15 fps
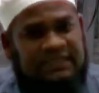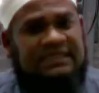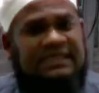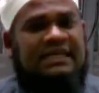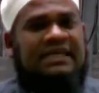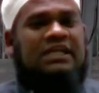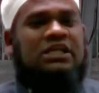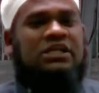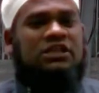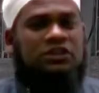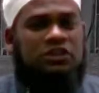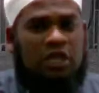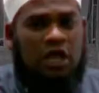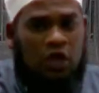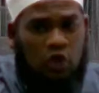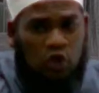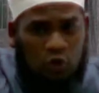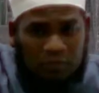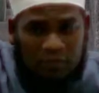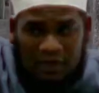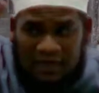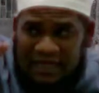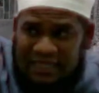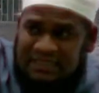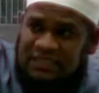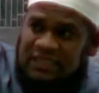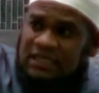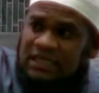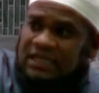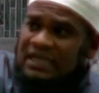but
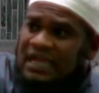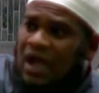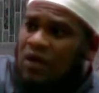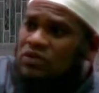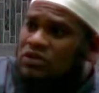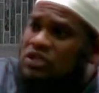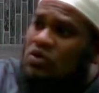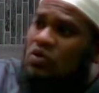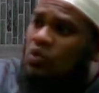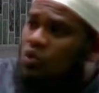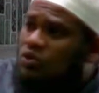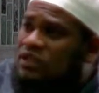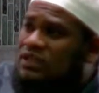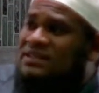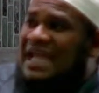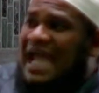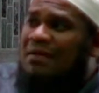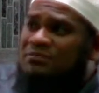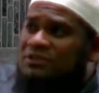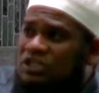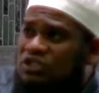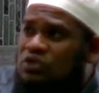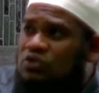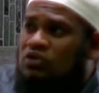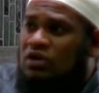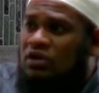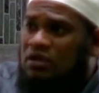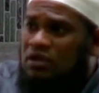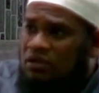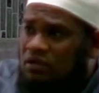accumulating, counting all the time
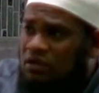that you